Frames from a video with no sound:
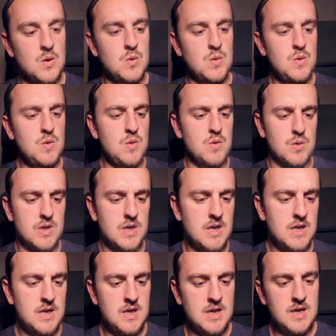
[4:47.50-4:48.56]
Whew.
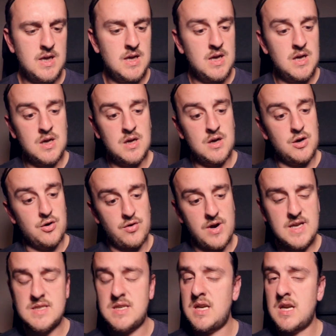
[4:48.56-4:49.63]

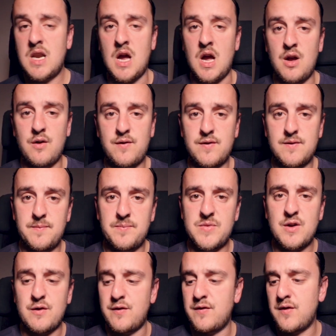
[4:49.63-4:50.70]
Crazy enough,
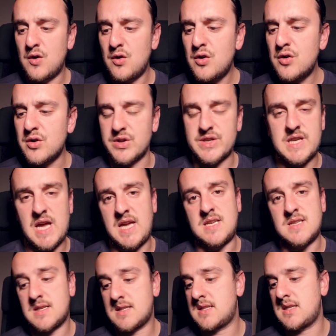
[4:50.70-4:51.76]
the floral
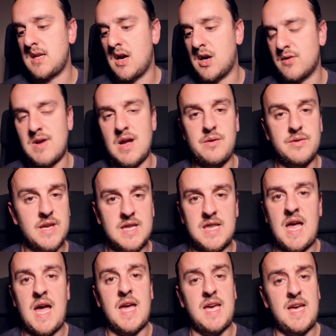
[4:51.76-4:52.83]
taste stuck around in
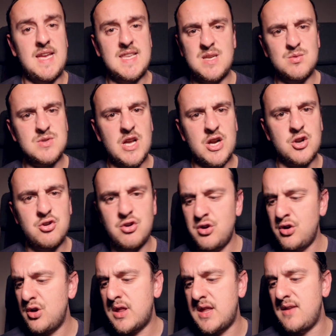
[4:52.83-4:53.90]
that hit. It was like an
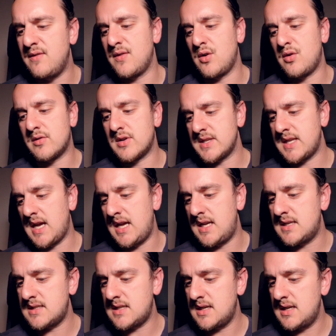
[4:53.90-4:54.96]
earthy floral
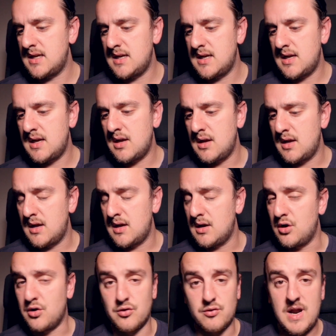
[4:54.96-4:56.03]
taste.
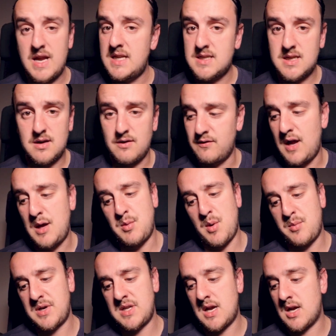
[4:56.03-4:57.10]
Great
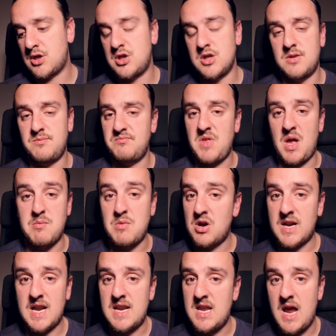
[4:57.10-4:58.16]
vapor production. I'm not
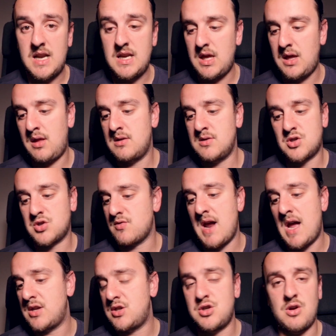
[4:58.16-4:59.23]
getting any
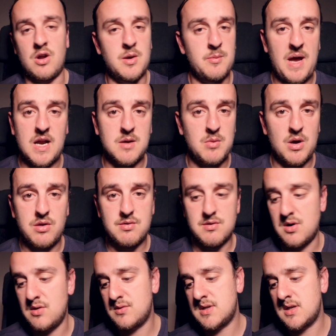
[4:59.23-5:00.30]
scratch on the back of my
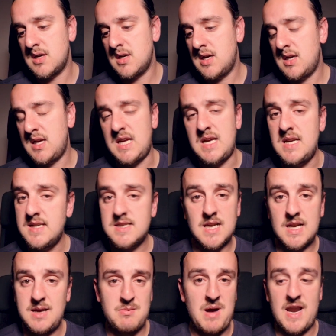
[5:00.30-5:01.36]
throat.
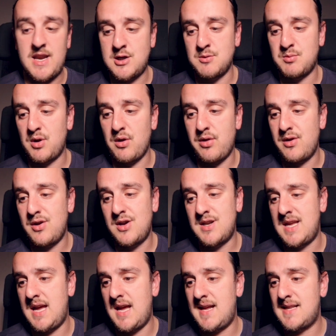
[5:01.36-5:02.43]
Easily manageable
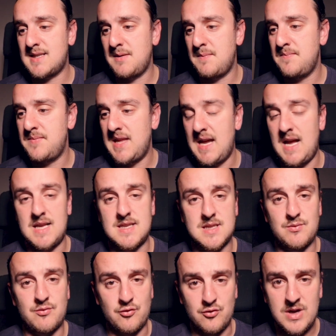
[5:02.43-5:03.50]
third hit. And
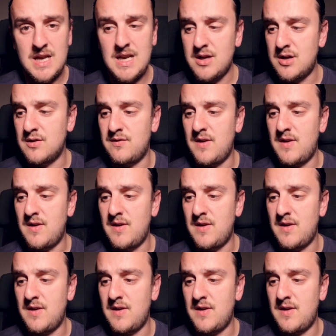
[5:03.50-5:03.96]
some really good